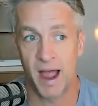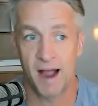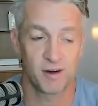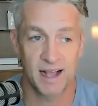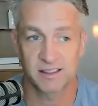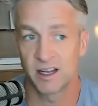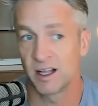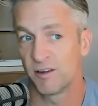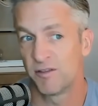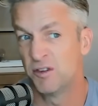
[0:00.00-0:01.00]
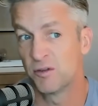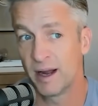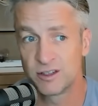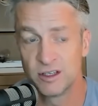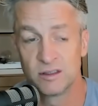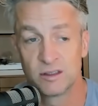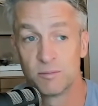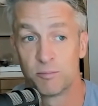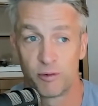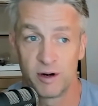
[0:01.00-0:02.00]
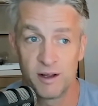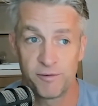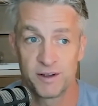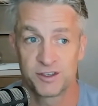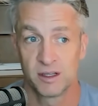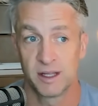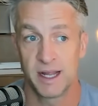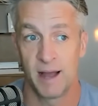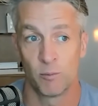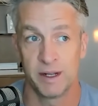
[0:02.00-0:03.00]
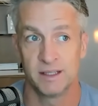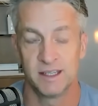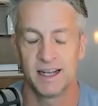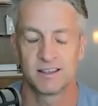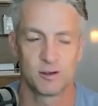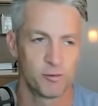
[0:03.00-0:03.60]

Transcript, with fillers: after asking like a few directions pretty efficiently, and we did. It's so